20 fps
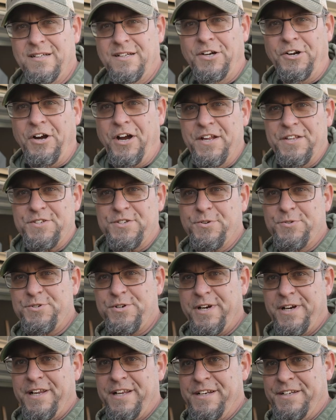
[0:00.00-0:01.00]
All right, so
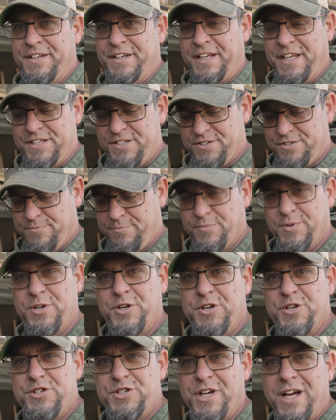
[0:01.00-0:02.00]
trying to get some
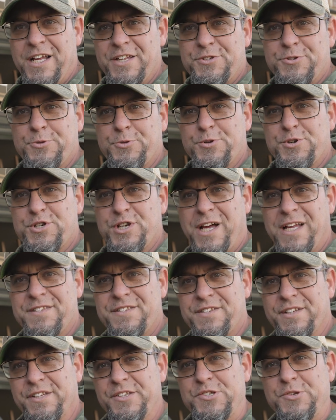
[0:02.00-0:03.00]
shots through the
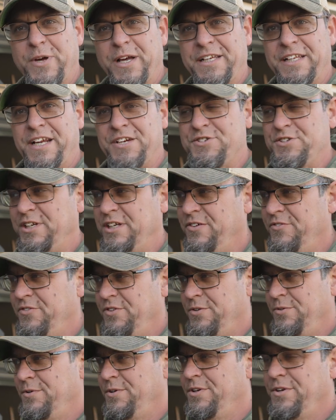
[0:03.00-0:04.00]
shot sense so I can actually
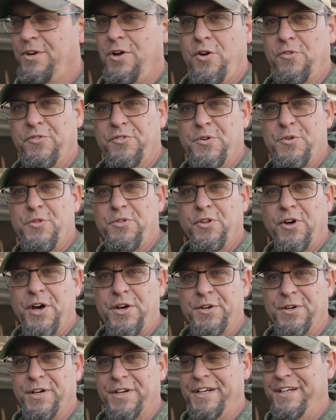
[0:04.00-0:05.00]
give you an overview
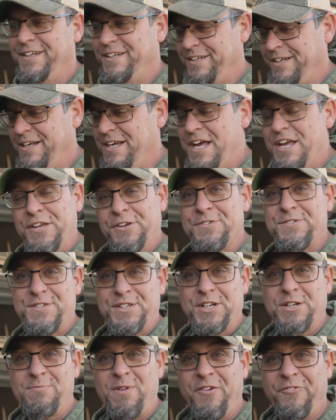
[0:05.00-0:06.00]
thought on it. And you'll
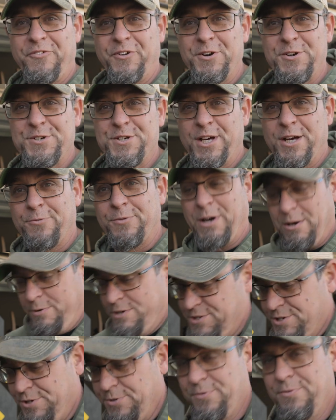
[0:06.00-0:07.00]
see on my first shot where I
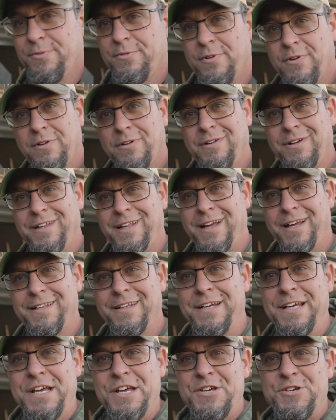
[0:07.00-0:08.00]
was shooting, look at
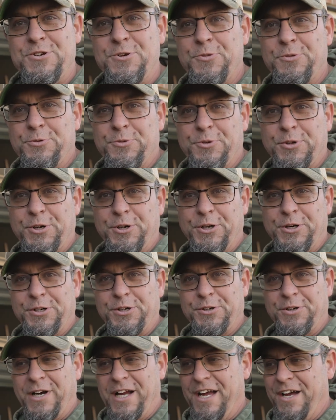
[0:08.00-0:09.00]
that, shooting through the
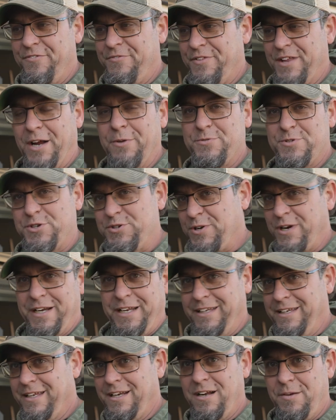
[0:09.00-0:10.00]
chronograph, that I was just
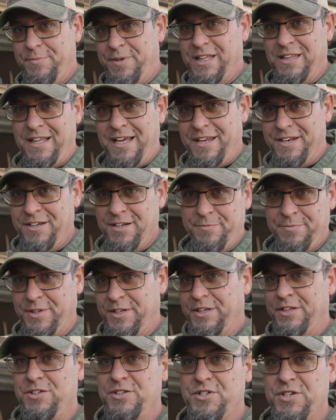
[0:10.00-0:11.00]
trying to get lined up
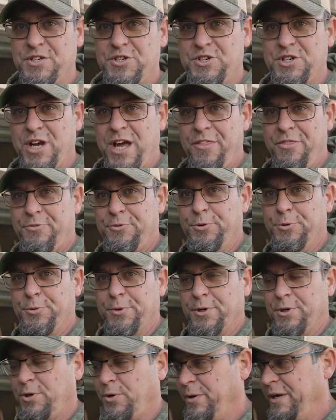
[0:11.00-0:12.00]
and get shot through
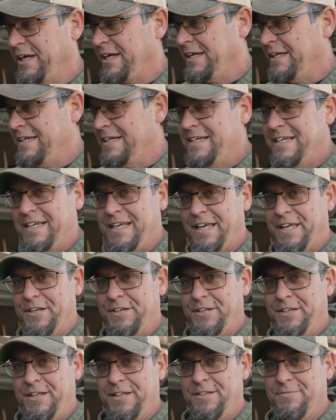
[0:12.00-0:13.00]
real quick.
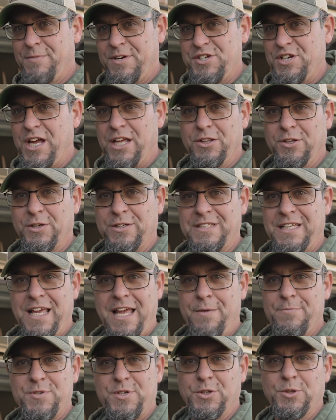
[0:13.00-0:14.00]
And my shot looks
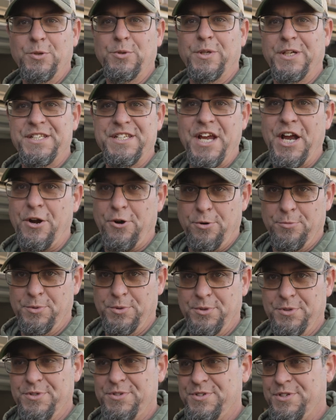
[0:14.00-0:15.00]
absolutely terrible.